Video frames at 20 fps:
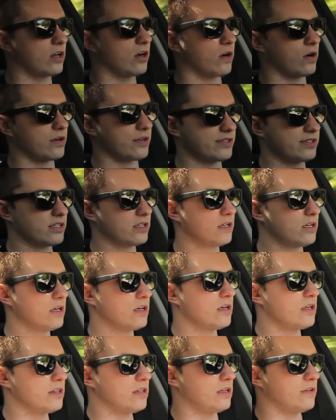cars.
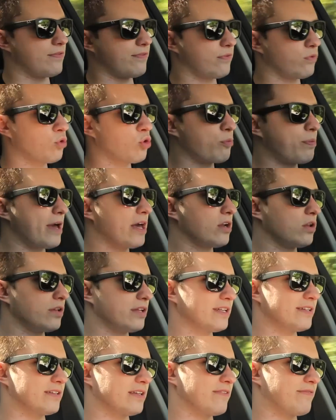The floor pedal
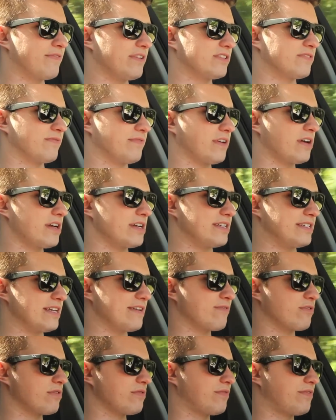it's very
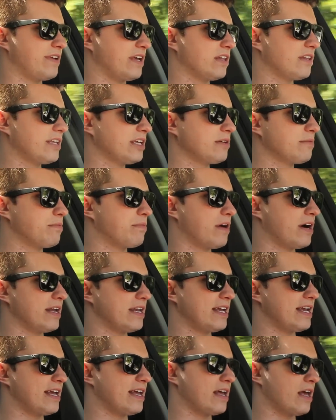different feeling, but
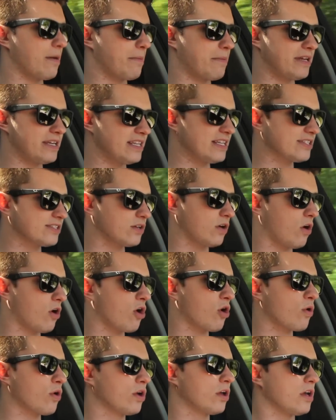I mean, this
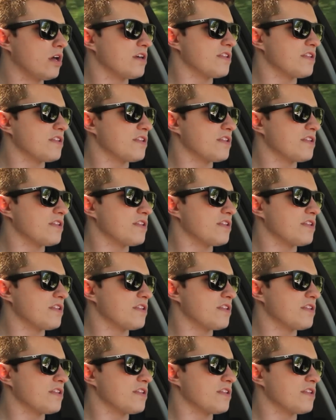car,